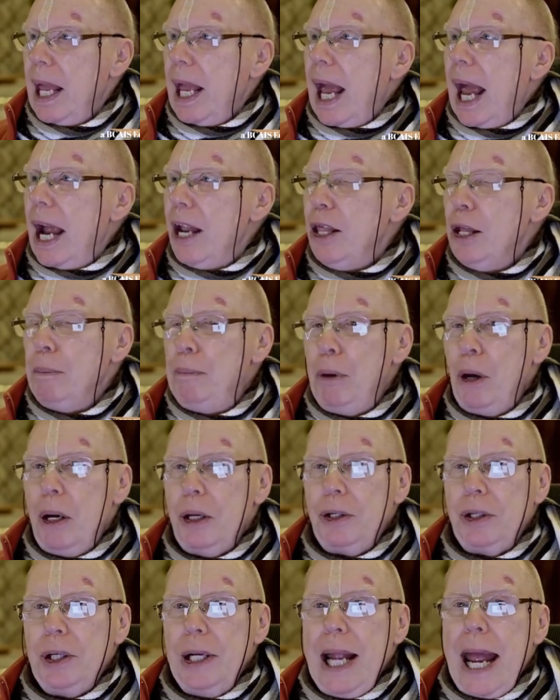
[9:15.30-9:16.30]
And the
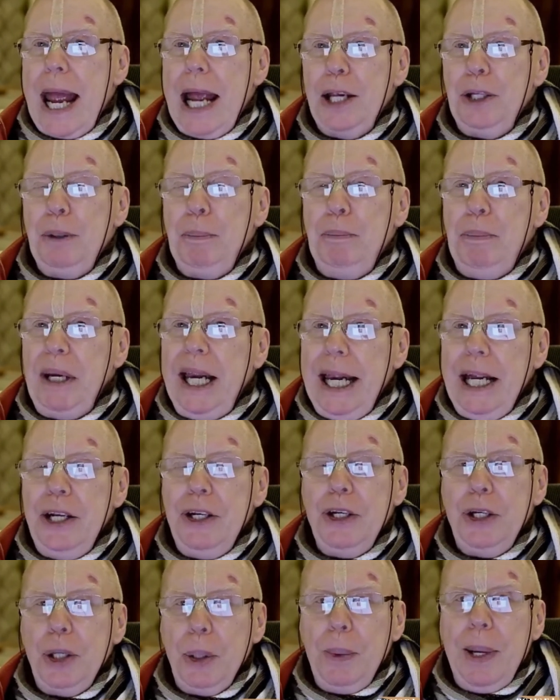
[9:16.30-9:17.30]
person has
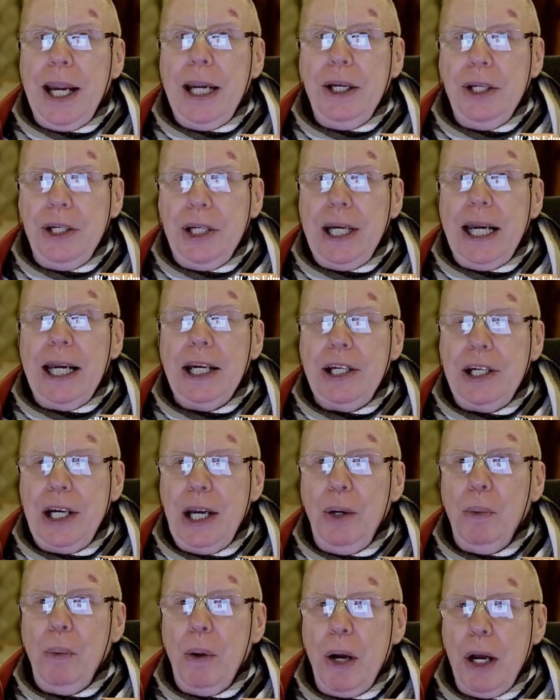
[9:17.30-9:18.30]
been doing
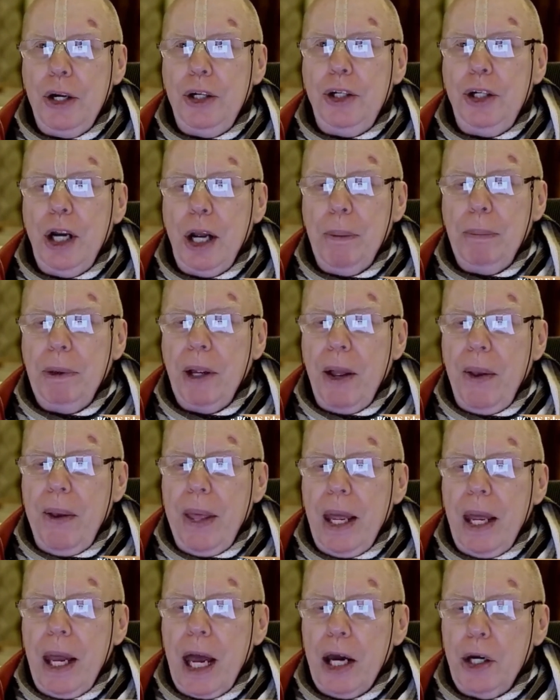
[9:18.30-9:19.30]
deity worship
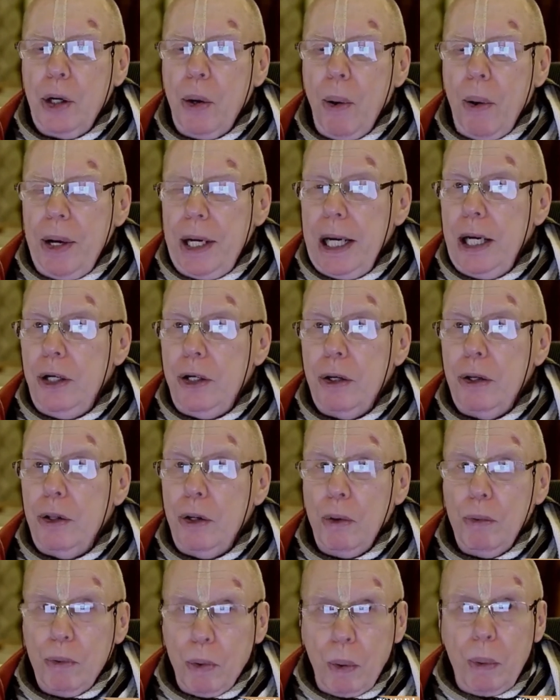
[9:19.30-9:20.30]
according to
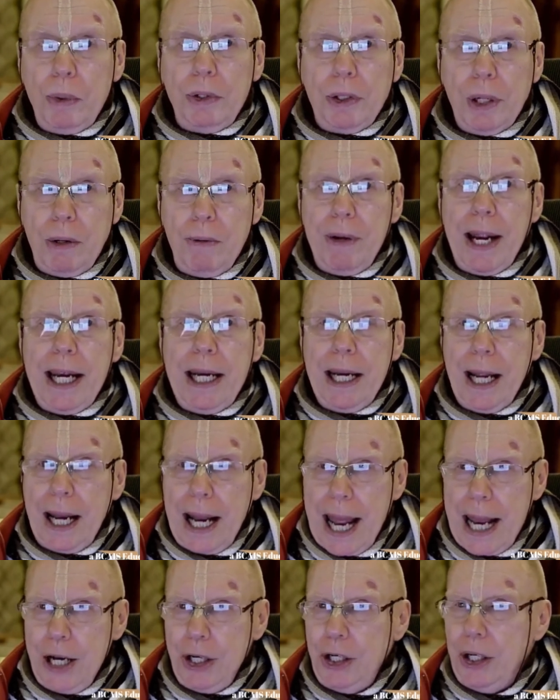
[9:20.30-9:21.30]
the rules and
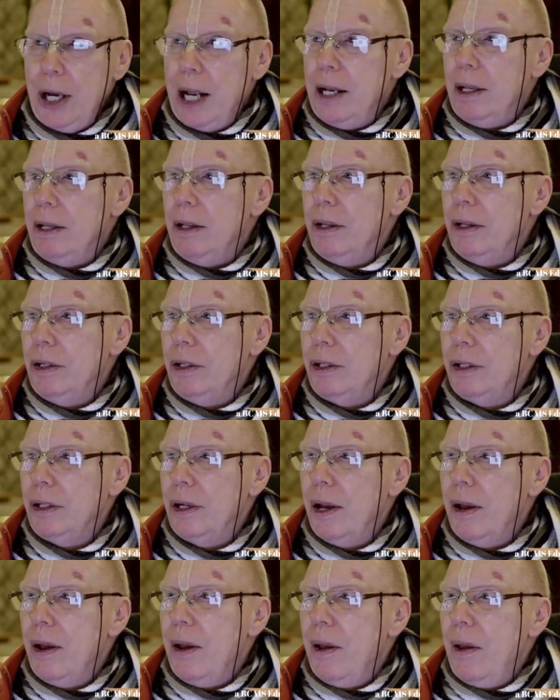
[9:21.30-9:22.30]
regulations,
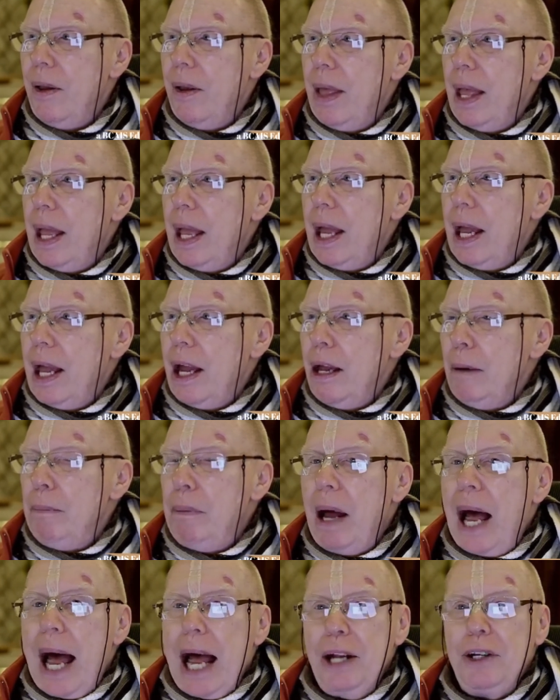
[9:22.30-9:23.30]

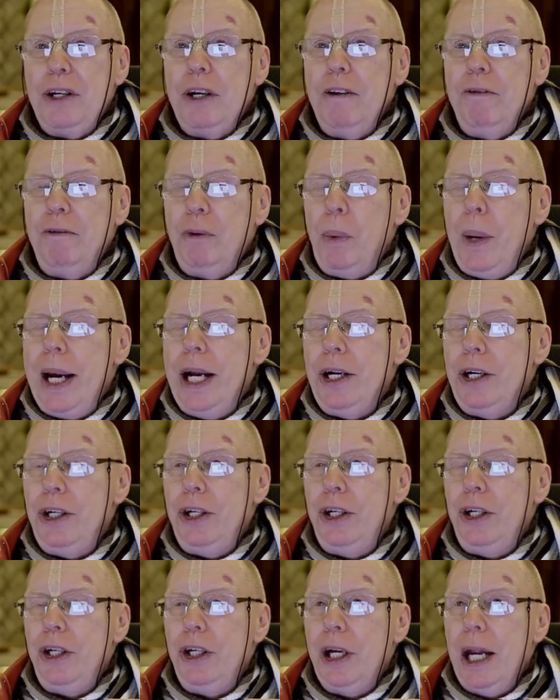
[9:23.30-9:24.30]
part of
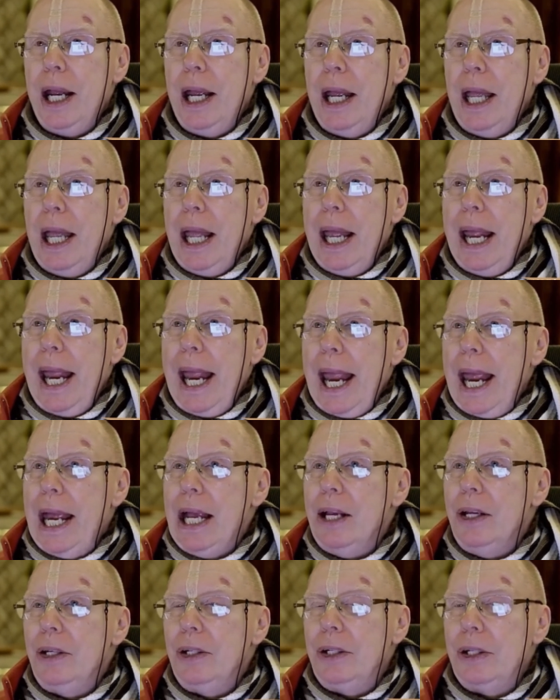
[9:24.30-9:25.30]
which
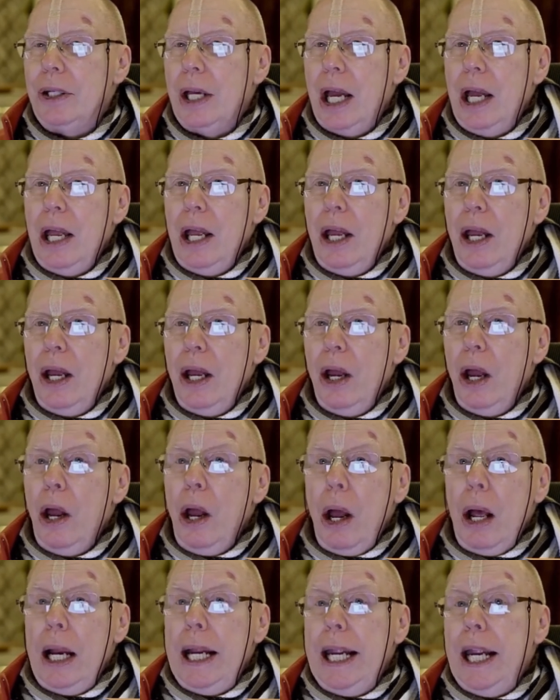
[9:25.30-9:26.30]
is
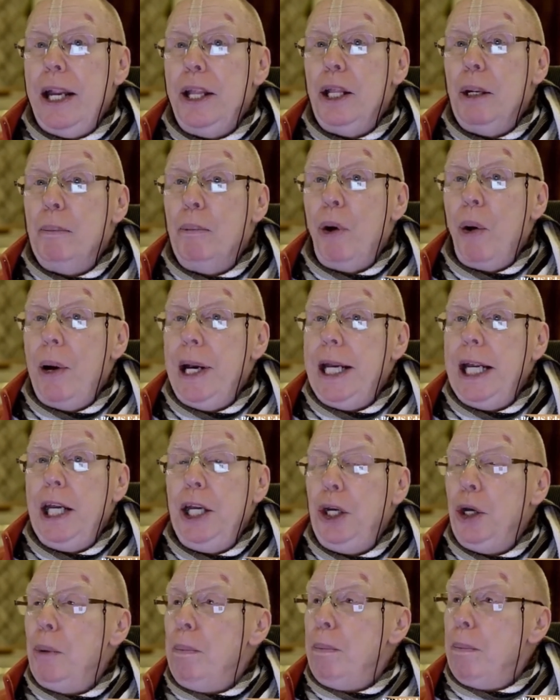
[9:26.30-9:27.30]
early in the morning
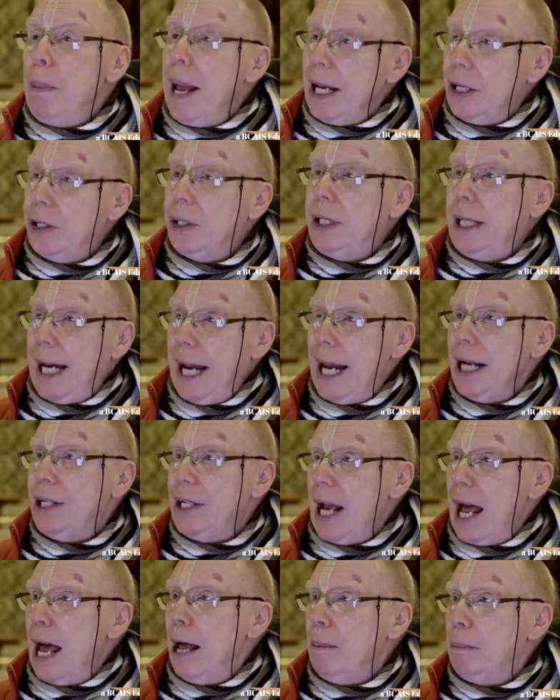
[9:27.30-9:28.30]
you must get
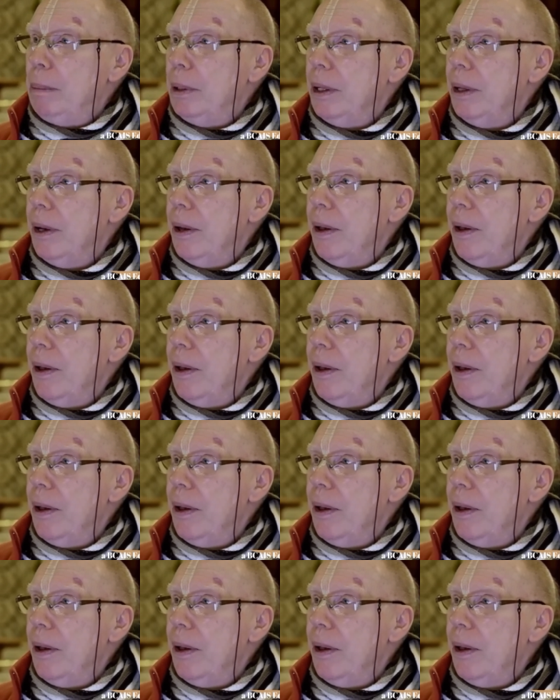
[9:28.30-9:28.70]
up